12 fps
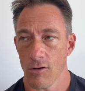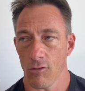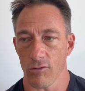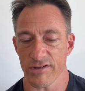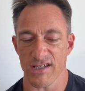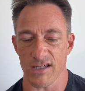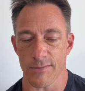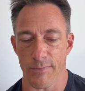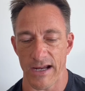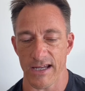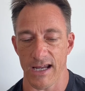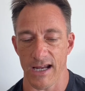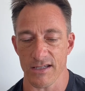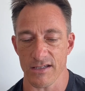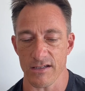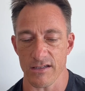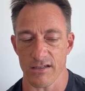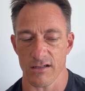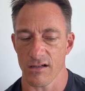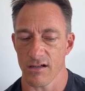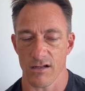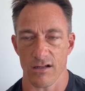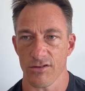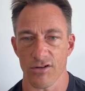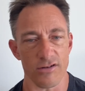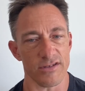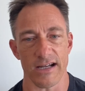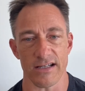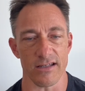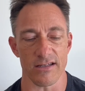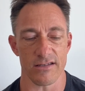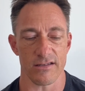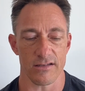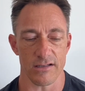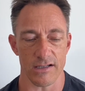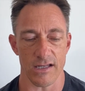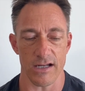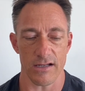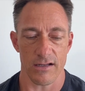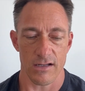or suspect cancers, don't take this, okay?